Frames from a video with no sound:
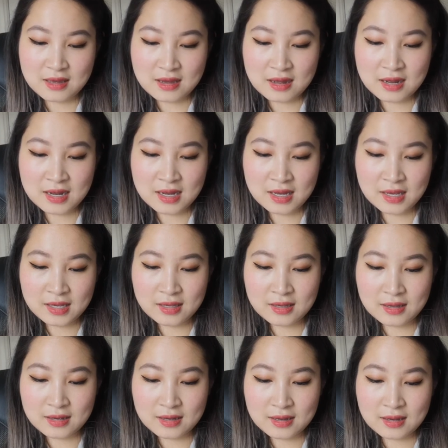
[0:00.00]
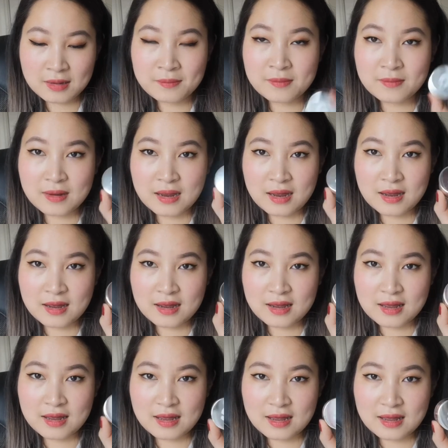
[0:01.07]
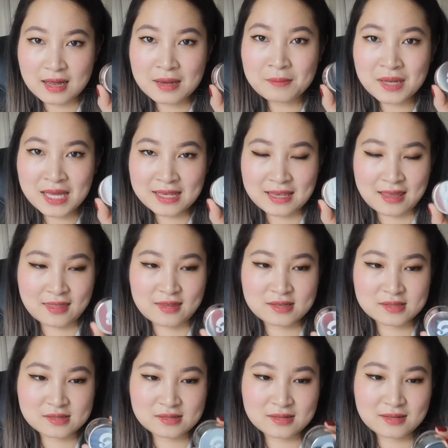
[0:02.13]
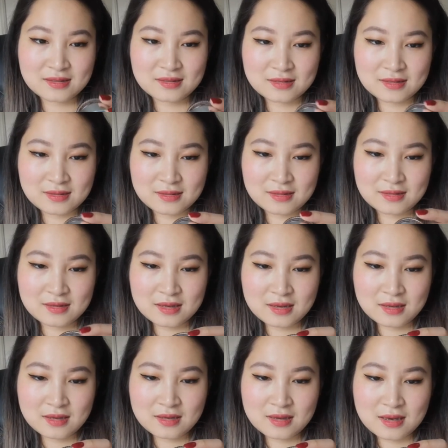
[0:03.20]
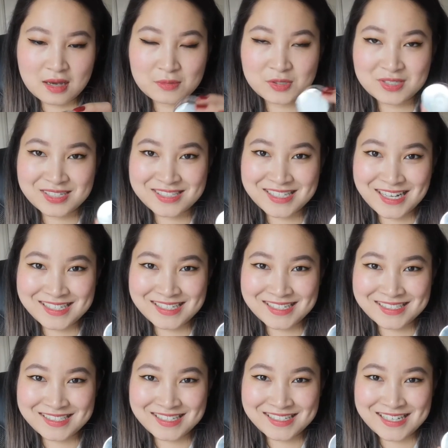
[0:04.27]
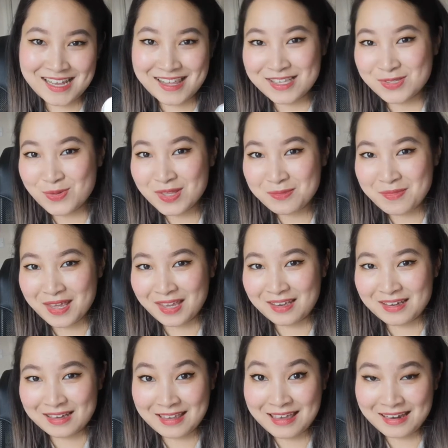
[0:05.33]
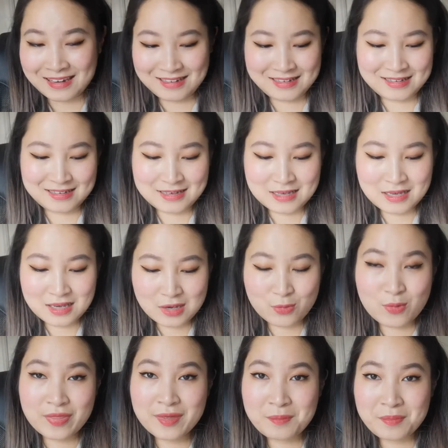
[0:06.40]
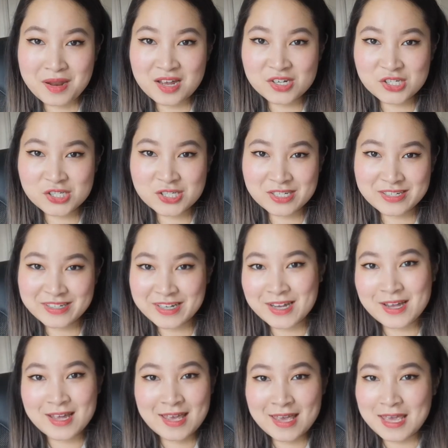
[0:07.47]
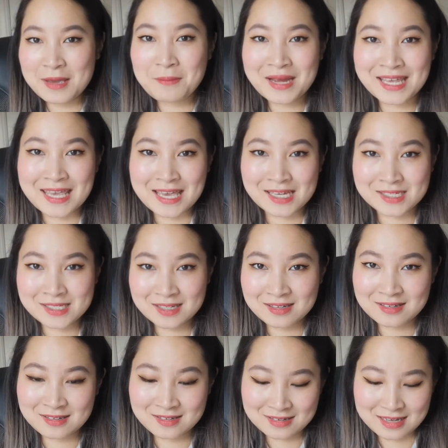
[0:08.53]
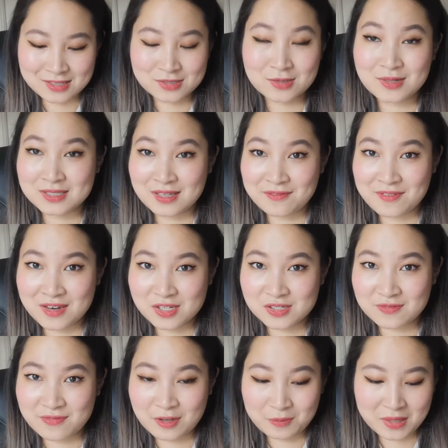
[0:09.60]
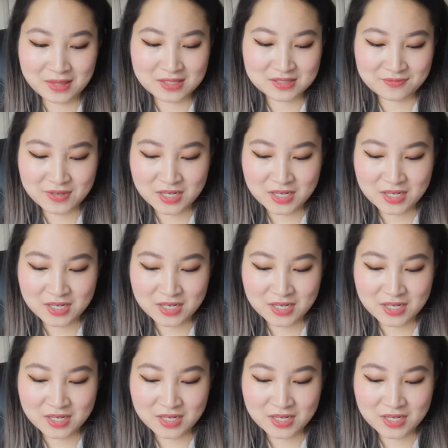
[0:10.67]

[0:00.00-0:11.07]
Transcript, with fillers: I, I'm, I'm liking this. I'm just excited to take this with me again, with the blush in my kit as soon as I finished filming this